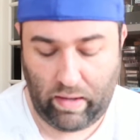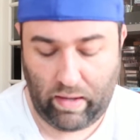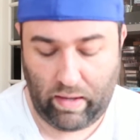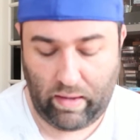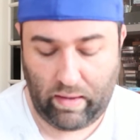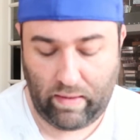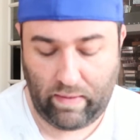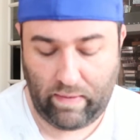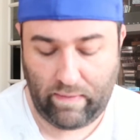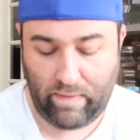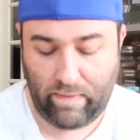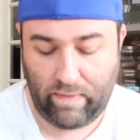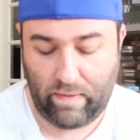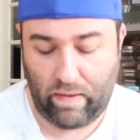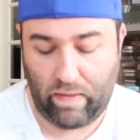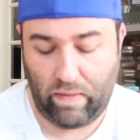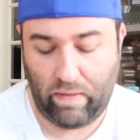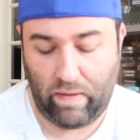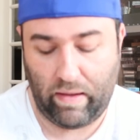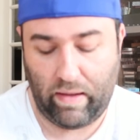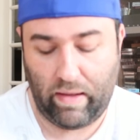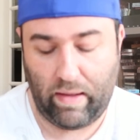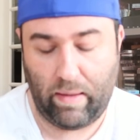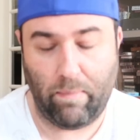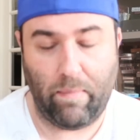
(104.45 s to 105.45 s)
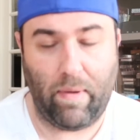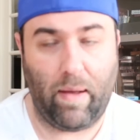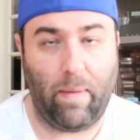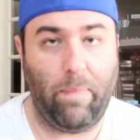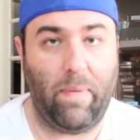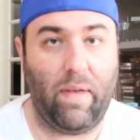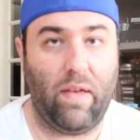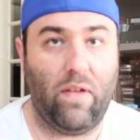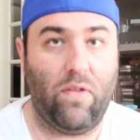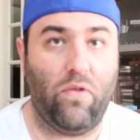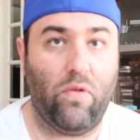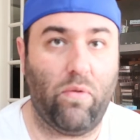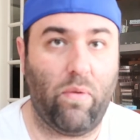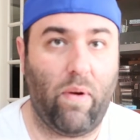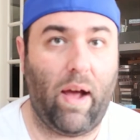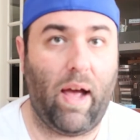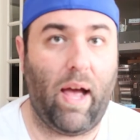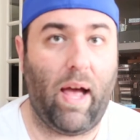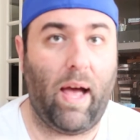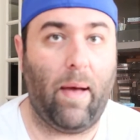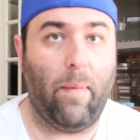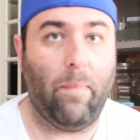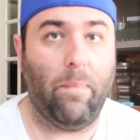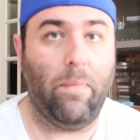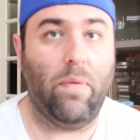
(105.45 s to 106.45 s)
and he said like it might be a
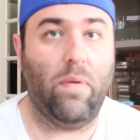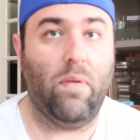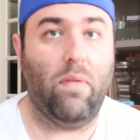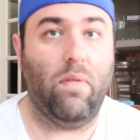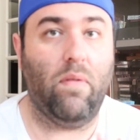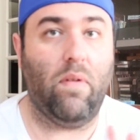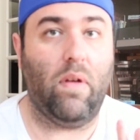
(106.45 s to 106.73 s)
trap,